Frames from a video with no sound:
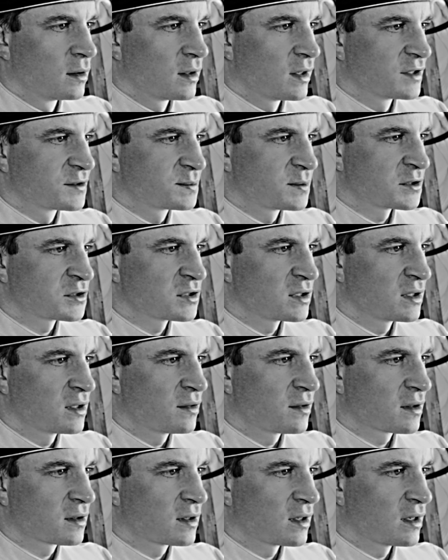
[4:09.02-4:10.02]
Especially
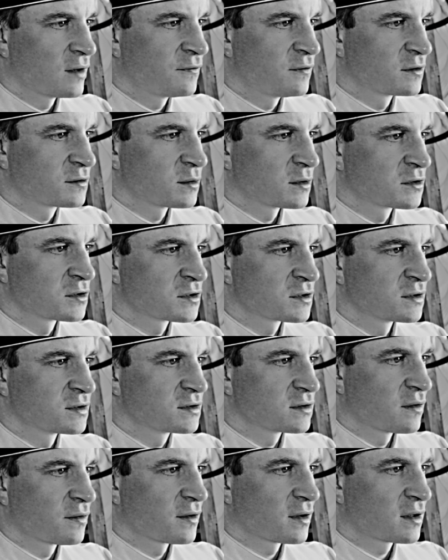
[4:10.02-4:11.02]
the colorful
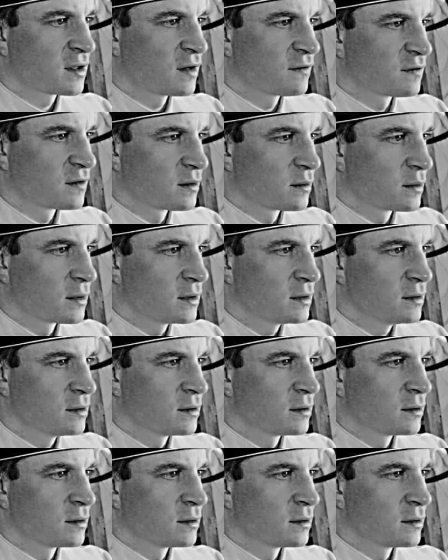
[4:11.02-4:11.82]
traditions of the cavalry